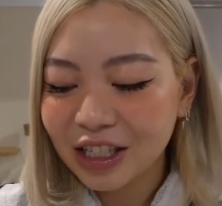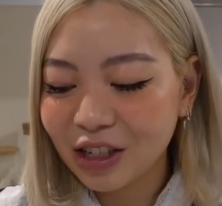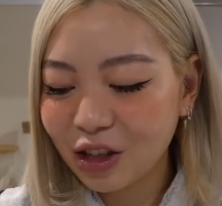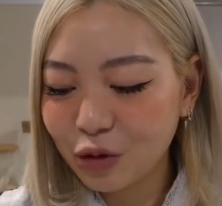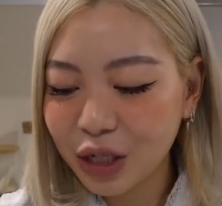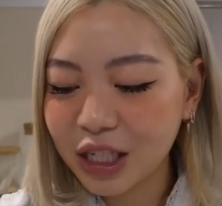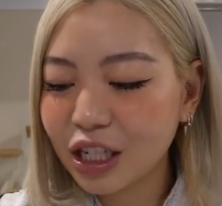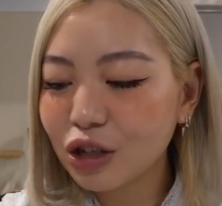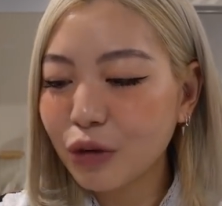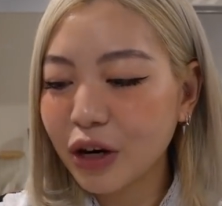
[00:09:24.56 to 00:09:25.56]
So the
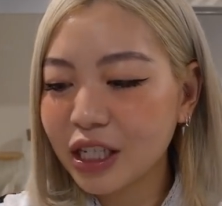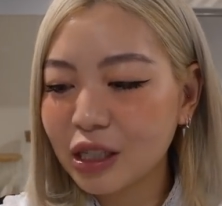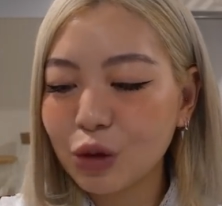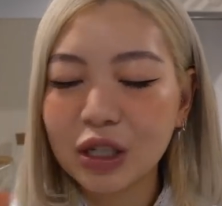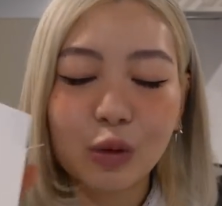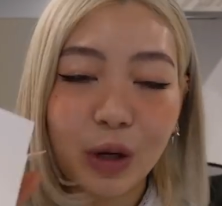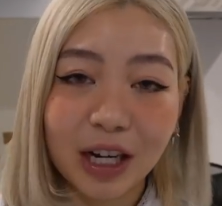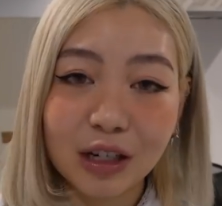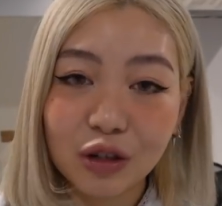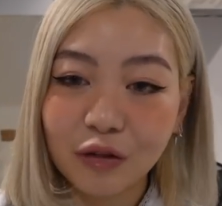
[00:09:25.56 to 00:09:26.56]
retail price was
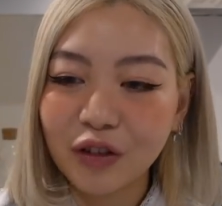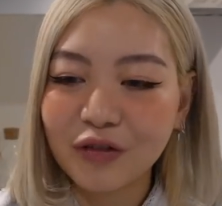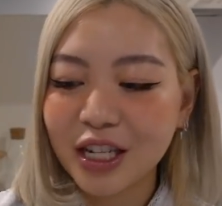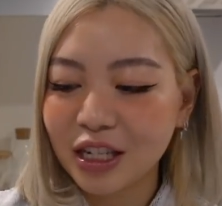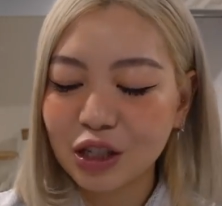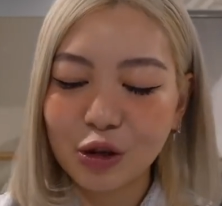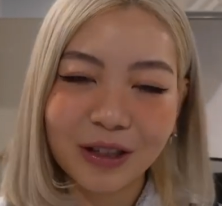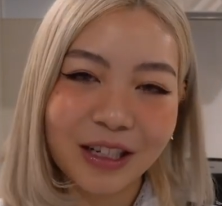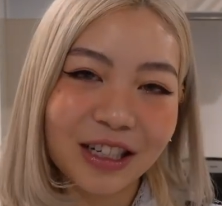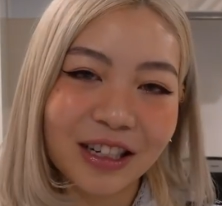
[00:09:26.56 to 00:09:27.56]
150
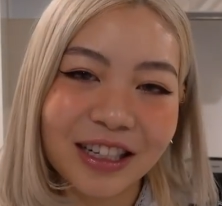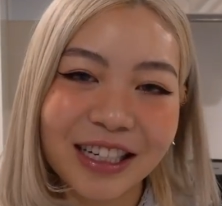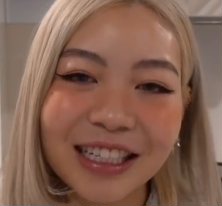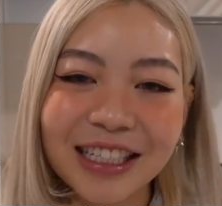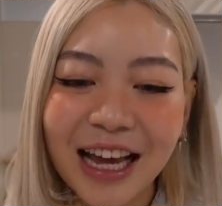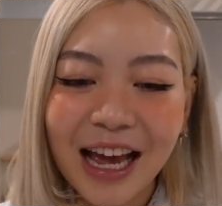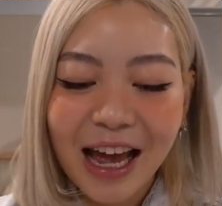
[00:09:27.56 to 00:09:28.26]
Australian dollars.